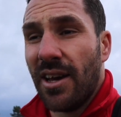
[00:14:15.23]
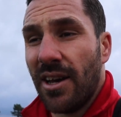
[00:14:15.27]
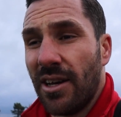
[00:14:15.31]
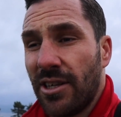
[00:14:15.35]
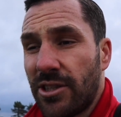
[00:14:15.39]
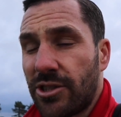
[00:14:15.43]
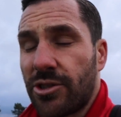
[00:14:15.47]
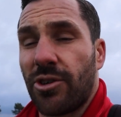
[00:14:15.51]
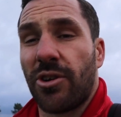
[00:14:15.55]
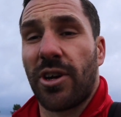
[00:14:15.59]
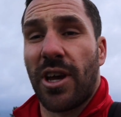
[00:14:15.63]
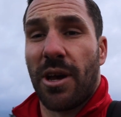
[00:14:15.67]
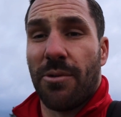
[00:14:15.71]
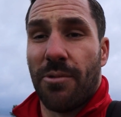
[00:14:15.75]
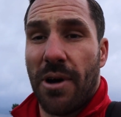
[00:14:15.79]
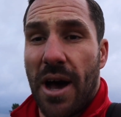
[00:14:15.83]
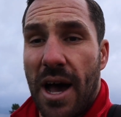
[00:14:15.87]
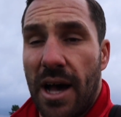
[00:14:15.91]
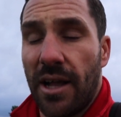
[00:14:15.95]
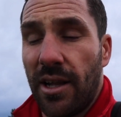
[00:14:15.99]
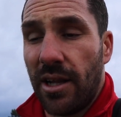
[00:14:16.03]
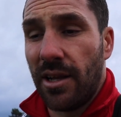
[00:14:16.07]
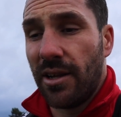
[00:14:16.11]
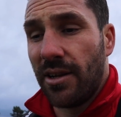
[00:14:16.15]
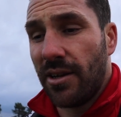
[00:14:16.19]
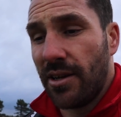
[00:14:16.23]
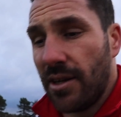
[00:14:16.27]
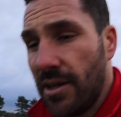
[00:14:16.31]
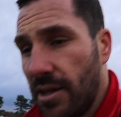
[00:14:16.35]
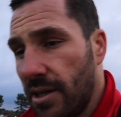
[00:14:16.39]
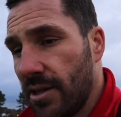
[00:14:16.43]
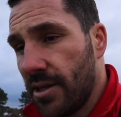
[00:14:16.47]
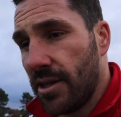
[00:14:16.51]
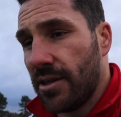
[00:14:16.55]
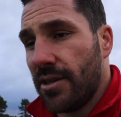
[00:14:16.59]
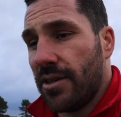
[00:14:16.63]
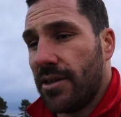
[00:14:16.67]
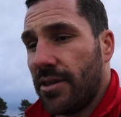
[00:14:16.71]
struck it well,
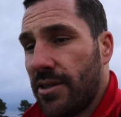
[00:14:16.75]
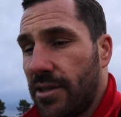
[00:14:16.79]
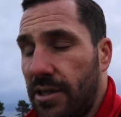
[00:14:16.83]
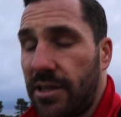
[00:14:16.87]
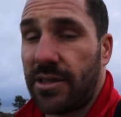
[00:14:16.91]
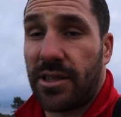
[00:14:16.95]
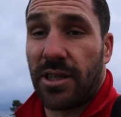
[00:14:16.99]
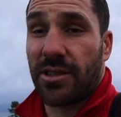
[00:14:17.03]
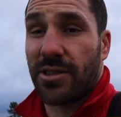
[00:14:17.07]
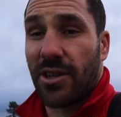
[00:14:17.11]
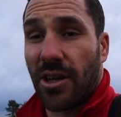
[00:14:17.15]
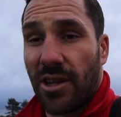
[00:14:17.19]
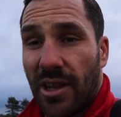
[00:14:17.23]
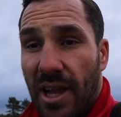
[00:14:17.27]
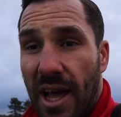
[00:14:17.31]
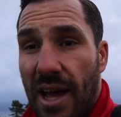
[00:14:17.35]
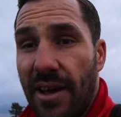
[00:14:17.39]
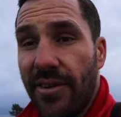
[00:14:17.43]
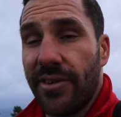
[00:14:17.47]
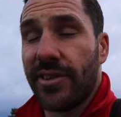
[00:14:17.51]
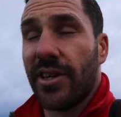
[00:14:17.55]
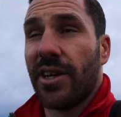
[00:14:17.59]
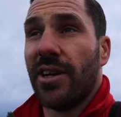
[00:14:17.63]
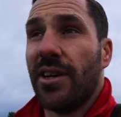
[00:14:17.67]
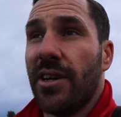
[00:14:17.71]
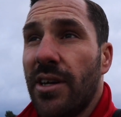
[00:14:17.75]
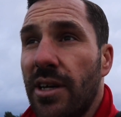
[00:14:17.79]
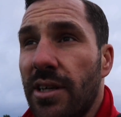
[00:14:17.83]
it's just gone left.